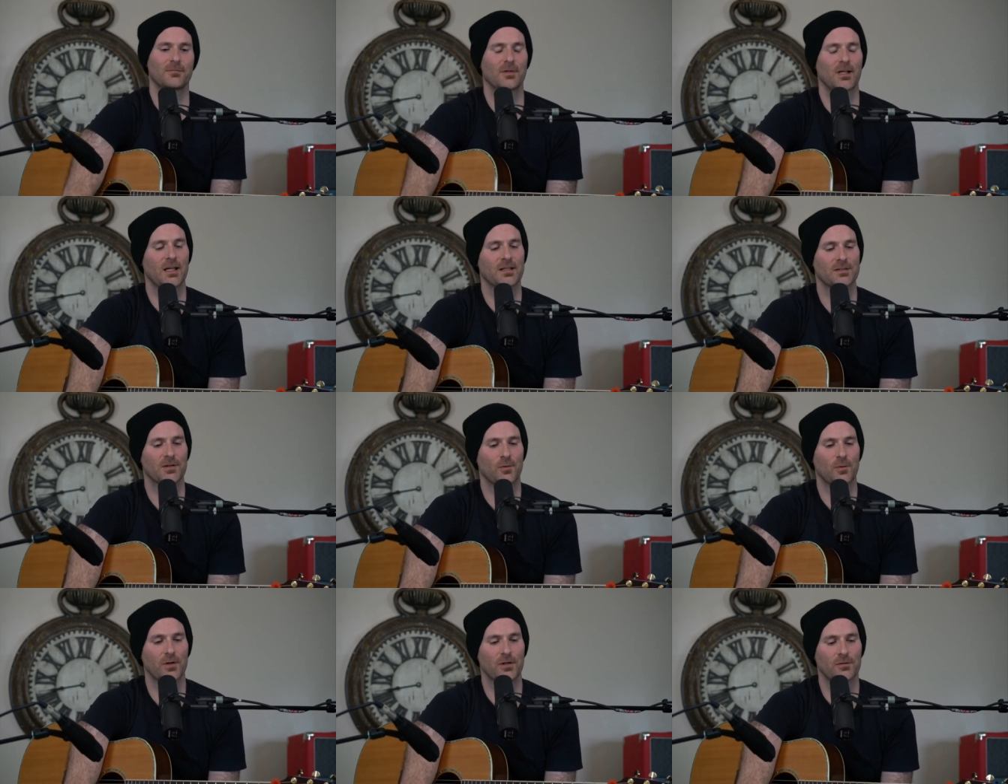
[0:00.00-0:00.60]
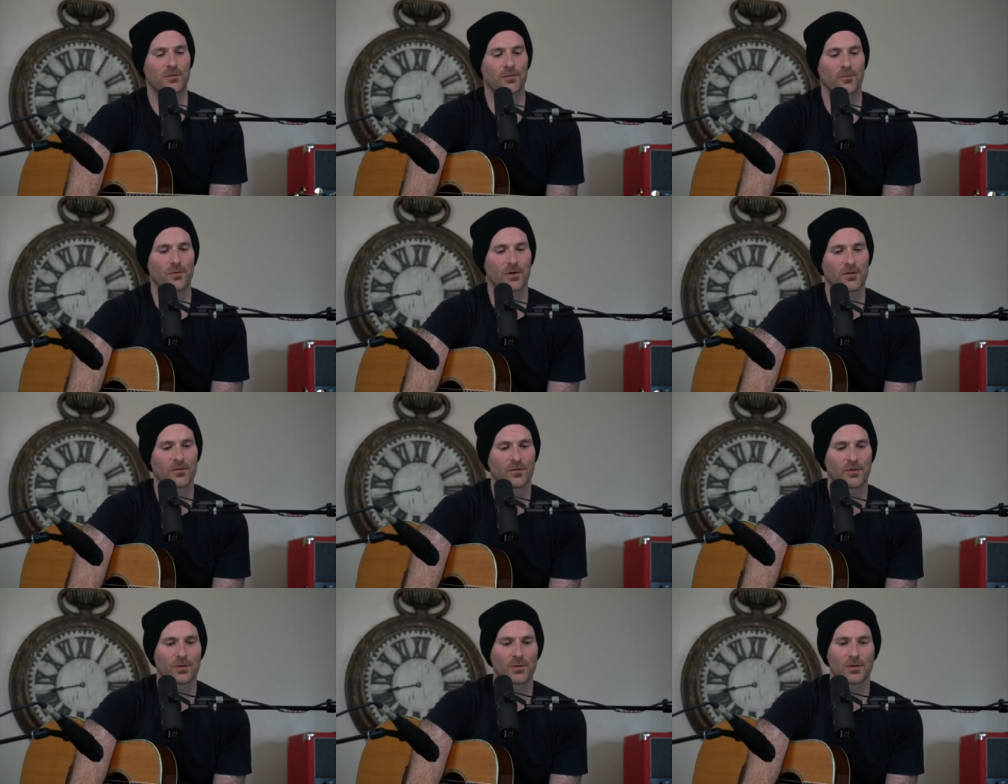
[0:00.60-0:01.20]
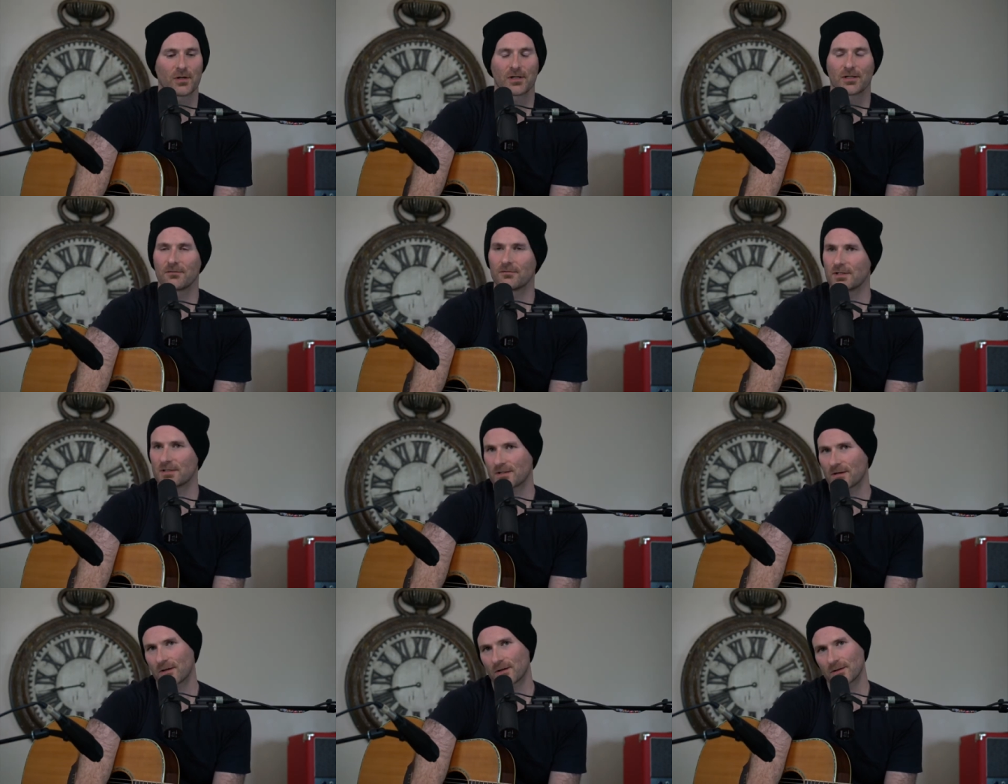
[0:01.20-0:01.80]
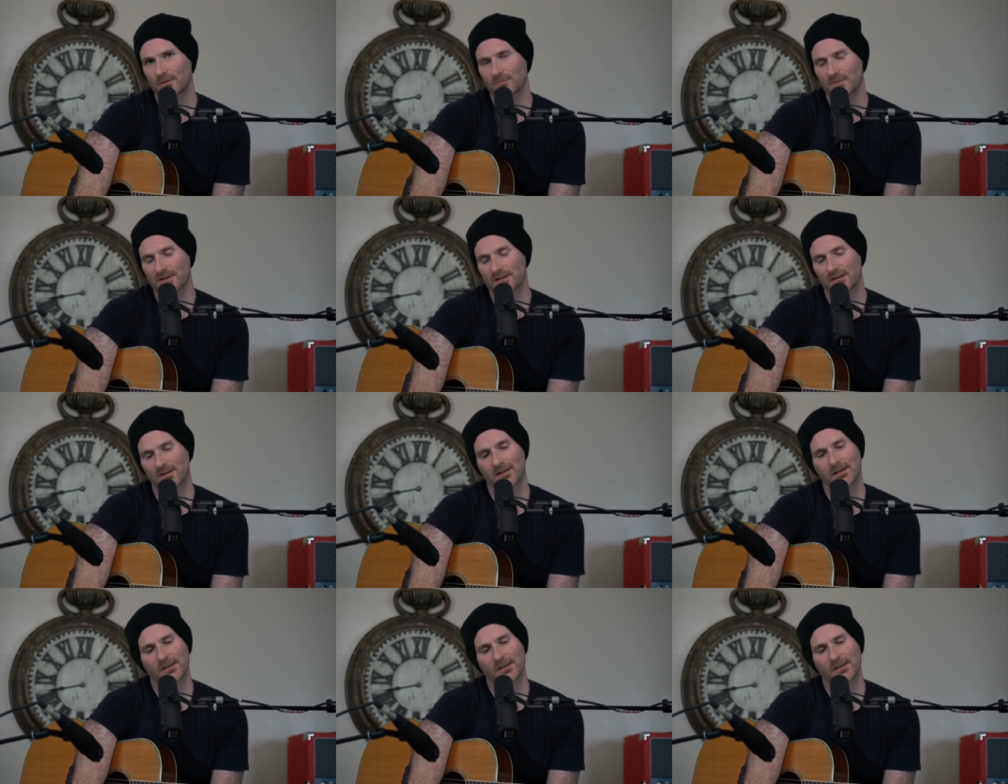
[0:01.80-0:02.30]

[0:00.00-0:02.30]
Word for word: as a quick little run through of the Psalms.